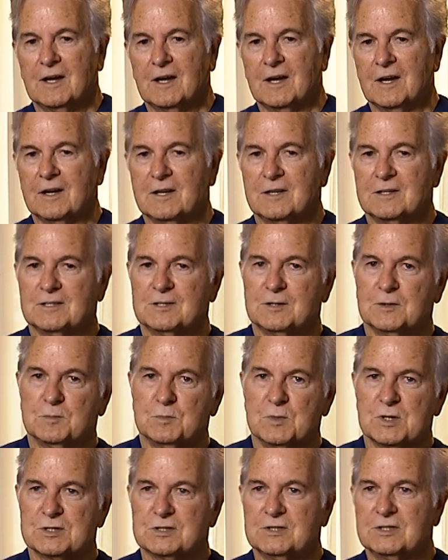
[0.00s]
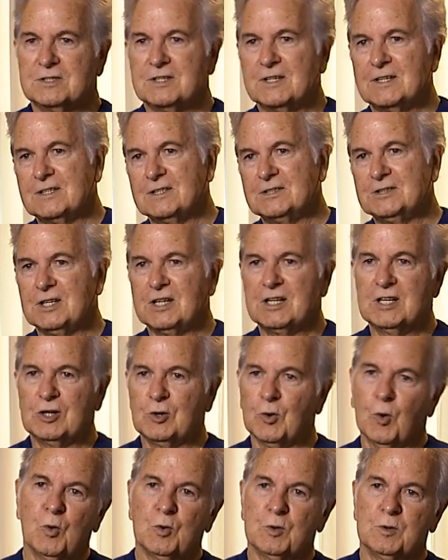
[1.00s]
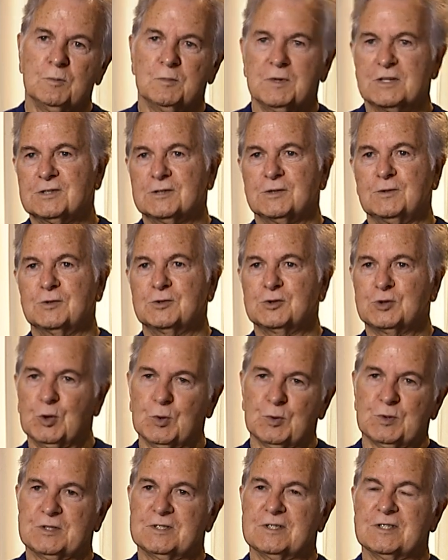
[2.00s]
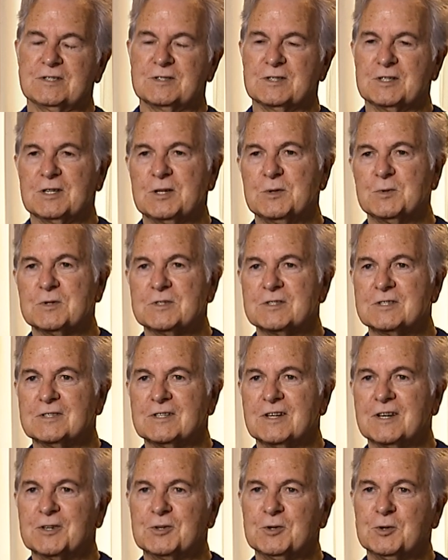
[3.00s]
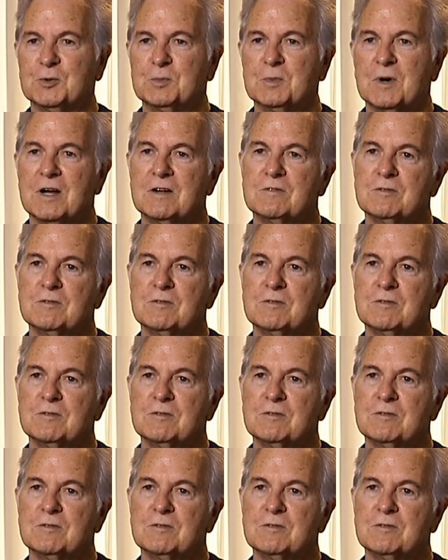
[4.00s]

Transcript: and Mr. D.G. Gordon Mitchell Toots, as he was called by